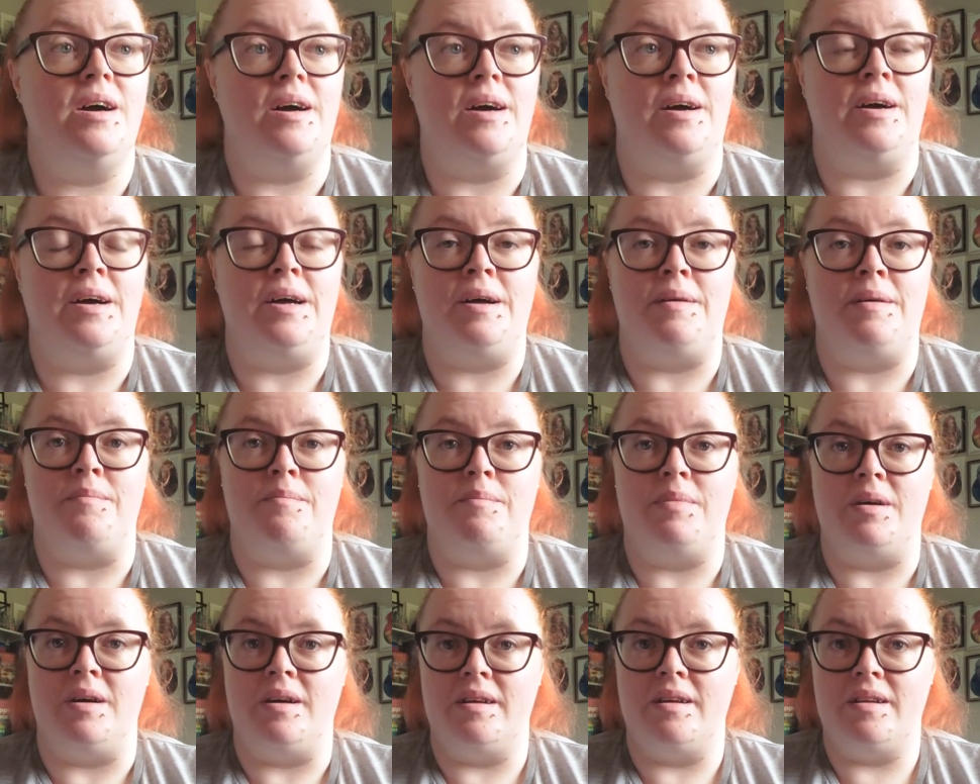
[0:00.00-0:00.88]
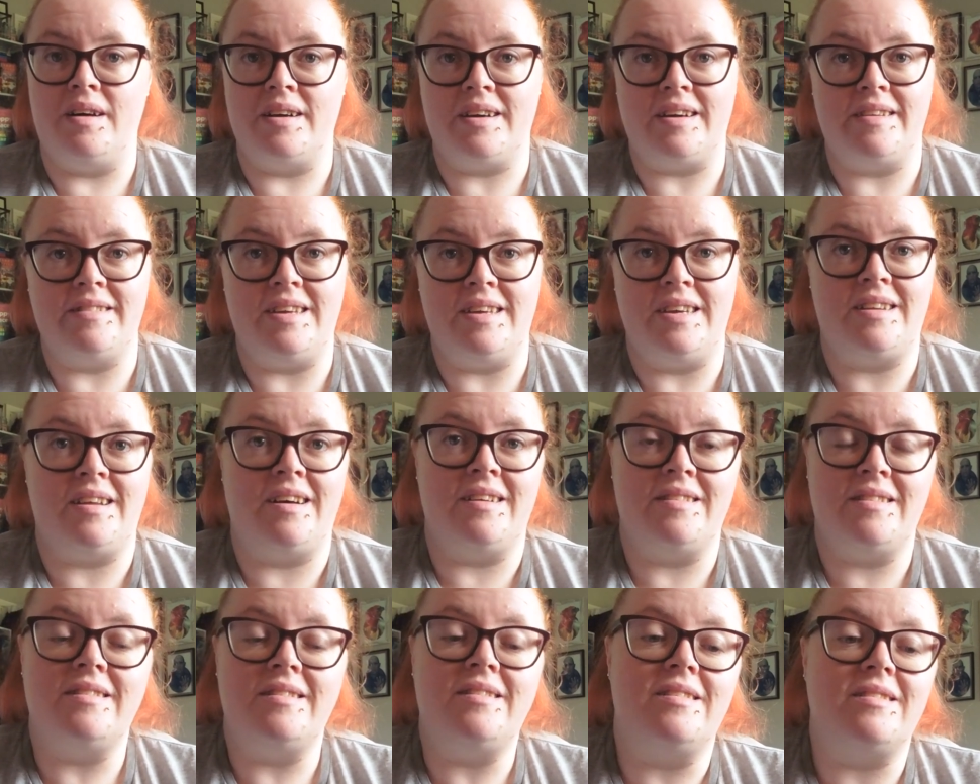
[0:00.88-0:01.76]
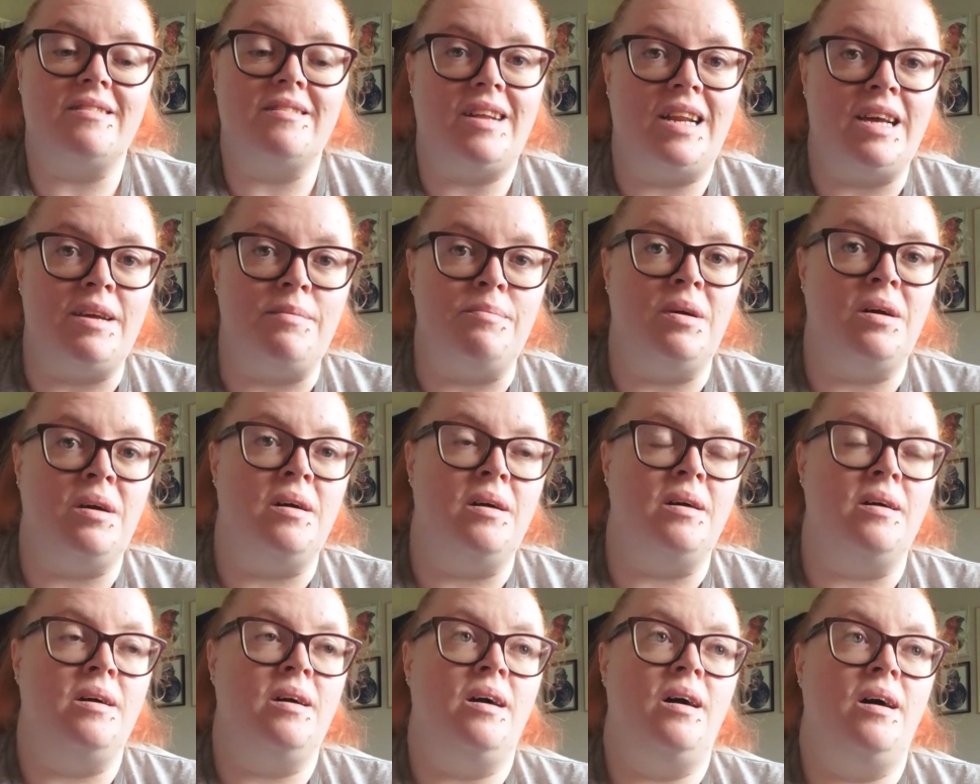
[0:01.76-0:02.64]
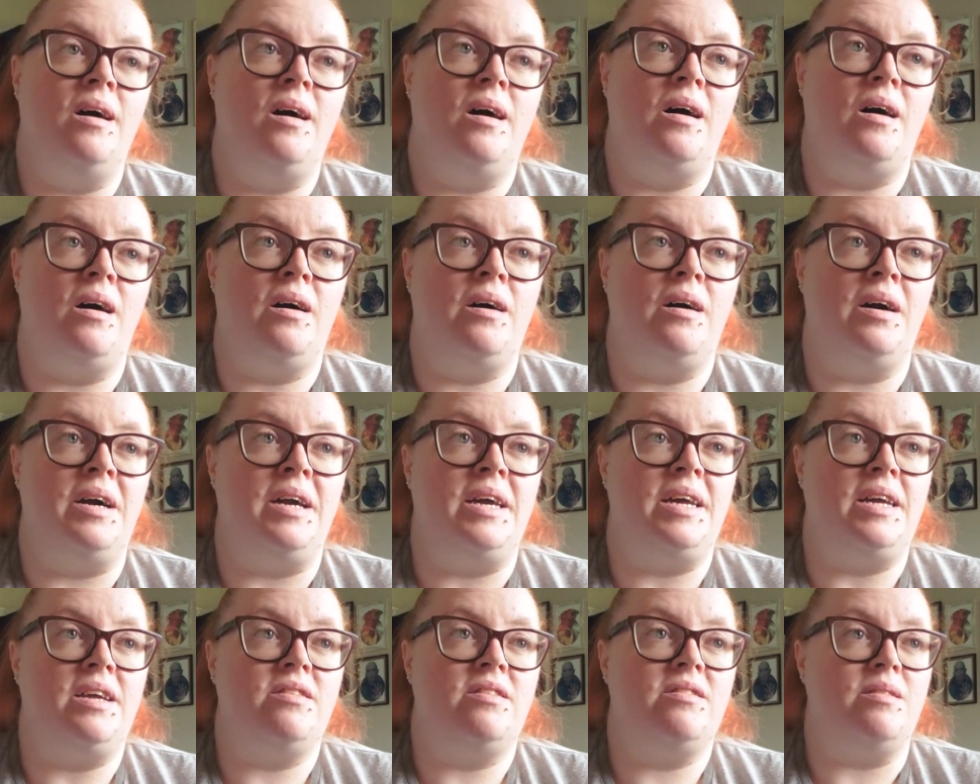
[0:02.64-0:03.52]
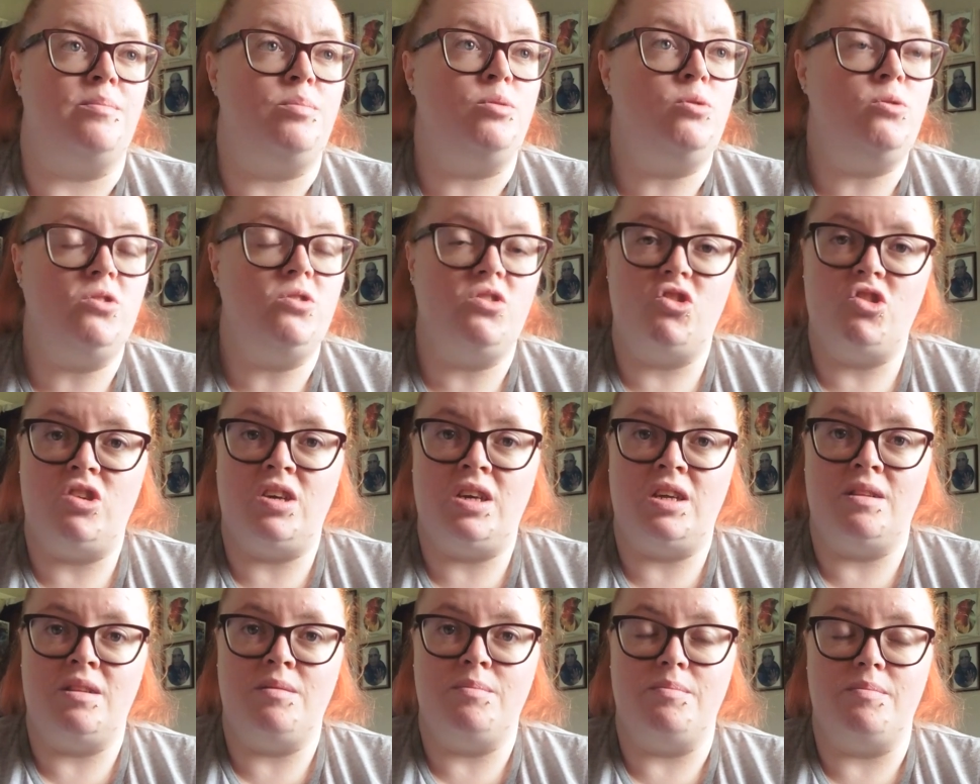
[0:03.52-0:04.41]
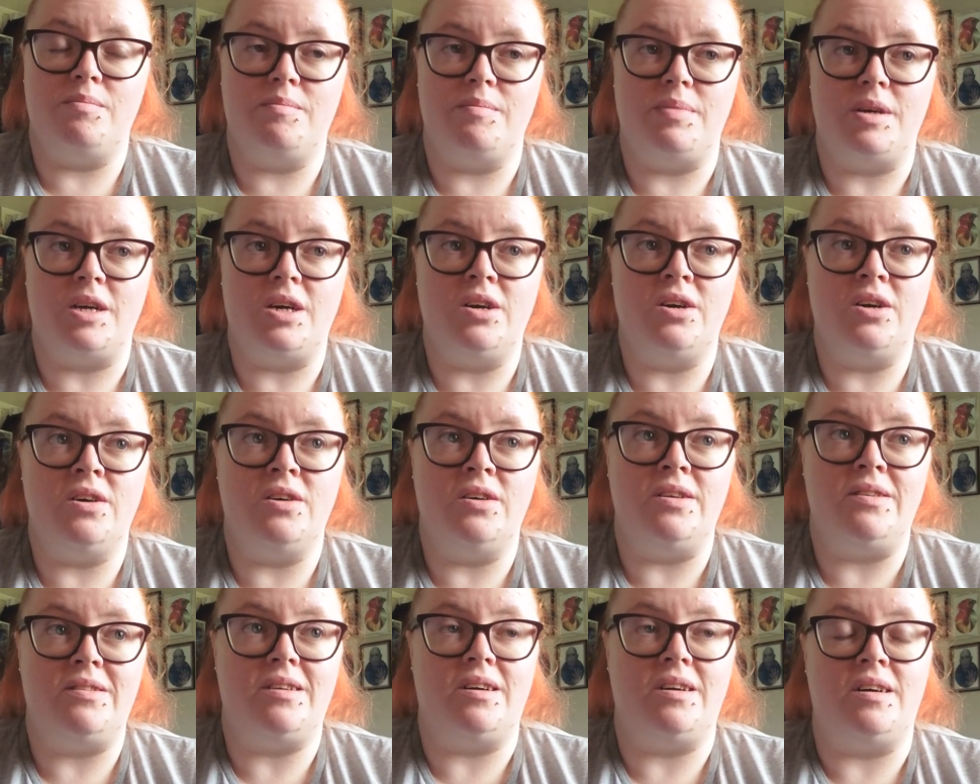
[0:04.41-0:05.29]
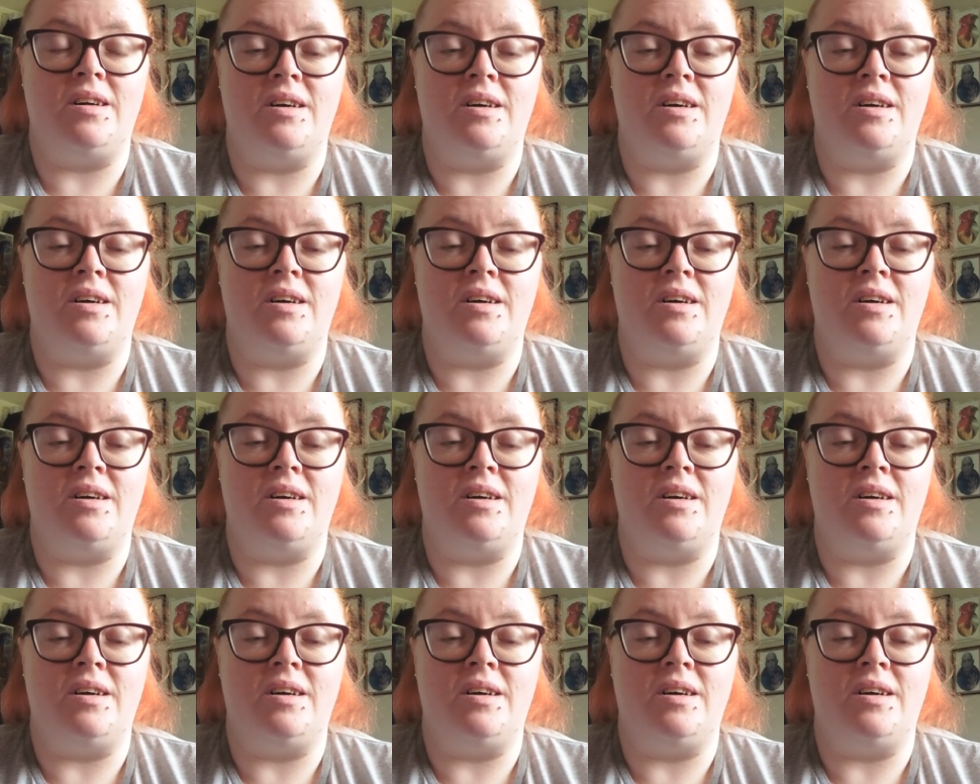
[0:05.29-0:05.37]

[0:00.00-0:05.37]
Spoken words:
But like I said, as a disclaimer, I support Shein because